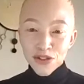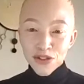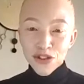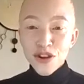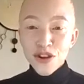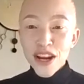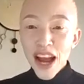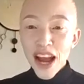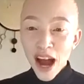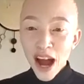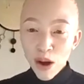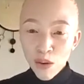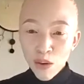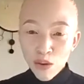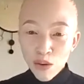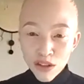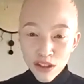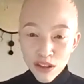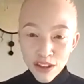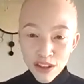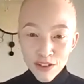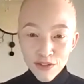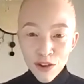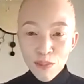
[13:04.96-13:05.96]
3
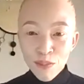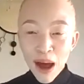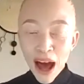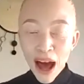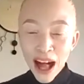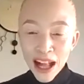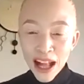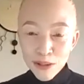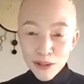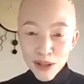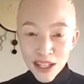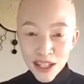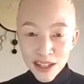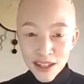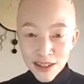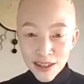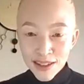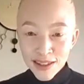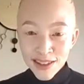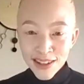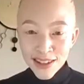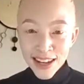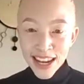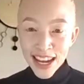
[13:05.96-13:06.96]
hours from Alberton
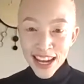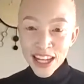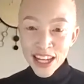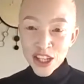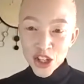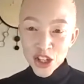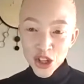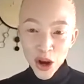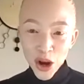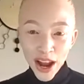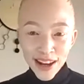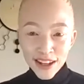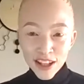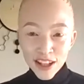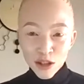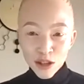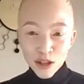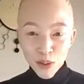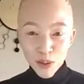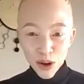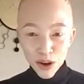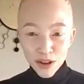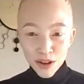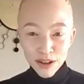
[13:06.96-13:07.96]
in
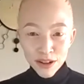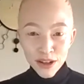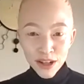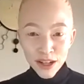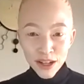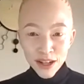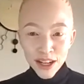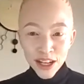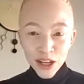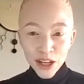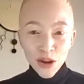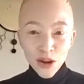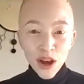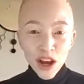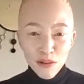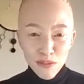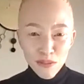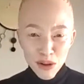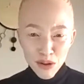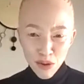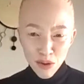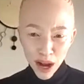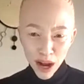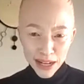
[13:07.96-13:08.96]
Johannesburg. You heard
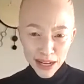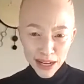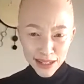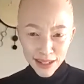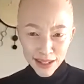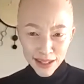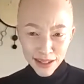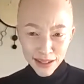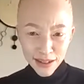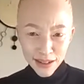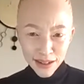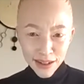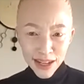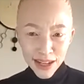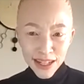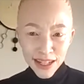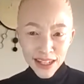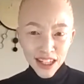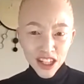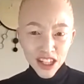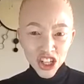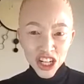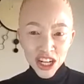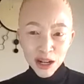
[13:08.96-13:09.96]
me right,
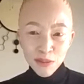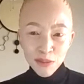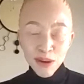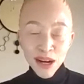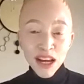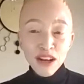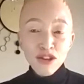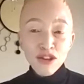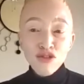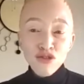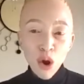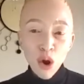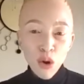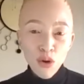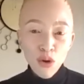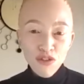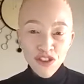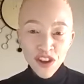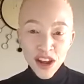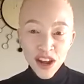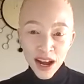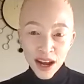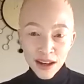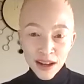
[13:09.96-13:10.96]
ladies and gentlemen, I
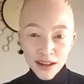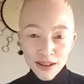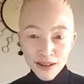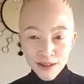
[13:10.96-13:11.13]
drove here.